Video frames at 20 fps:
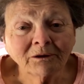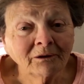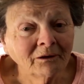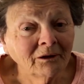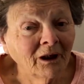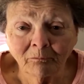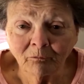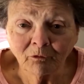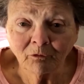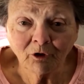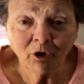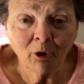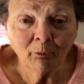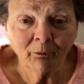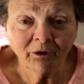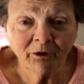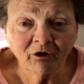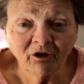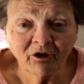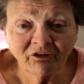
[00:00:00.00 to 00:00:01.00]
I'm
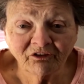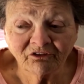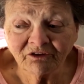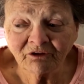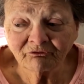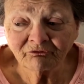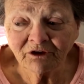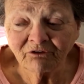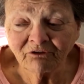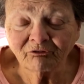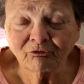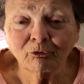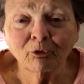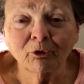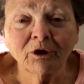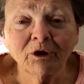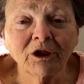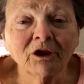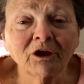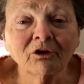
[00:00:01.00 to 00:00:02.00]
going on
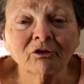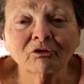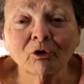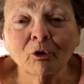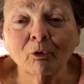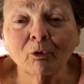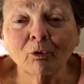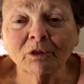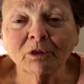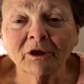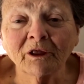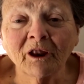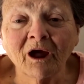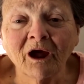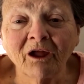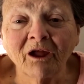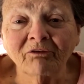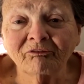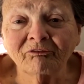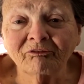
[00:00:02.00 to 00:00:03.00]
74 years old and
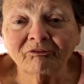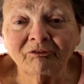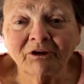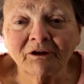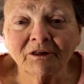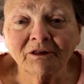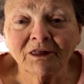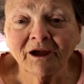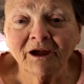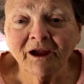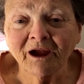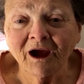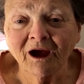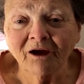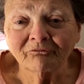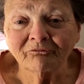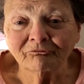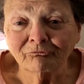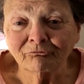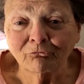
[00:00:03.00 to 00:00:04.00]
I feel like
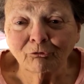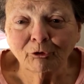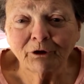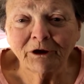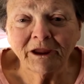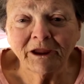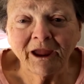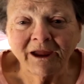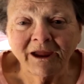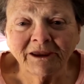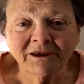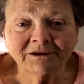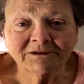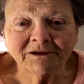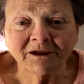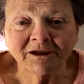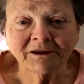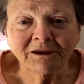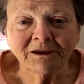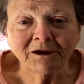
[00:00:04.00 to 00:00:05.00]
I've regained
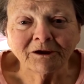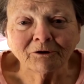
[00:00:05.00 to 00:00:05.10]
10